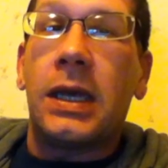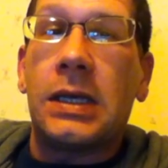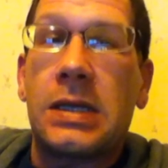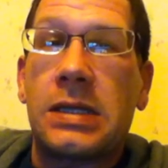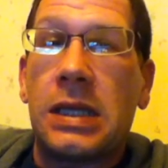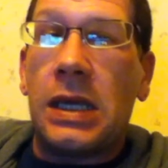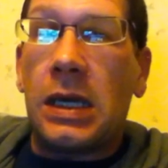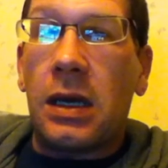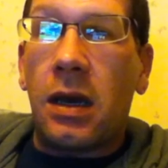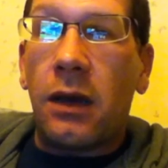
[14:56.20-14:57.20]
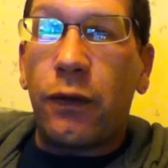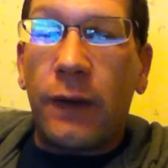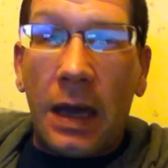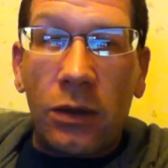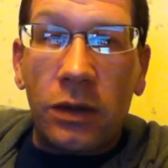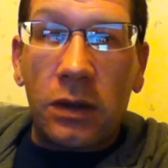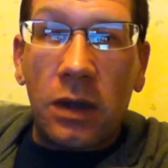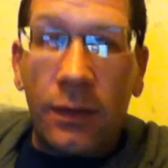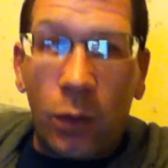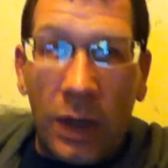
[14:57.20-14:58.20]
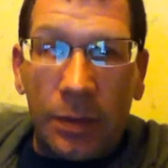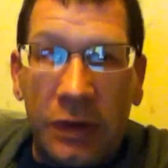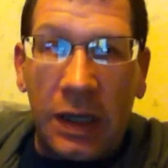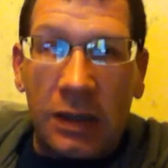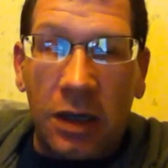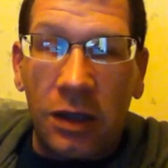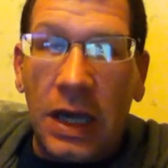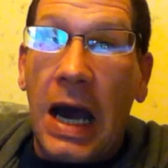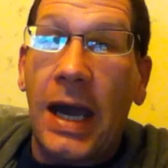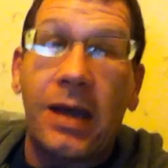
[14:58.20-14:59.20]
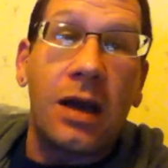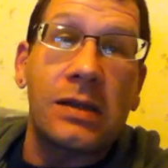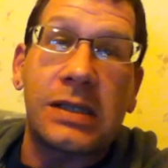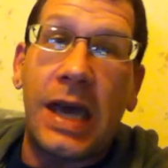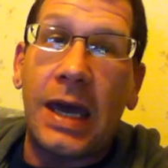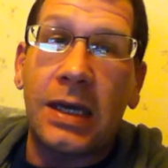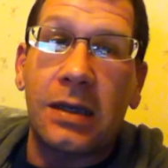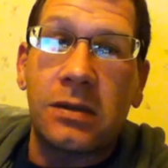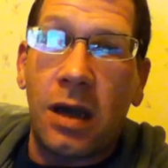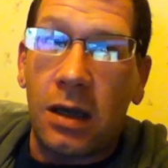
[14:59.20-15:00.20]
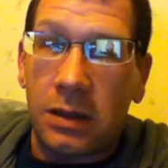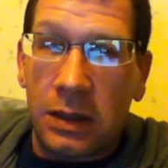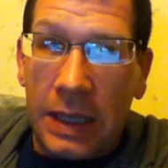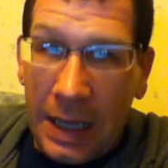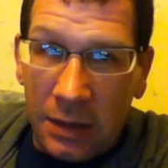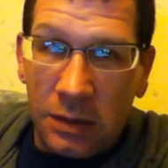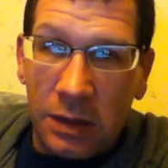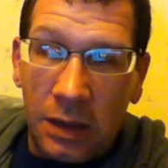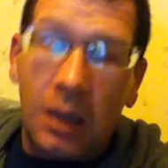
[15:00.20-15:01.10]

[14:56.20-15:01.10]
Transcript: is the uh, founder of a website called ion tech dot net,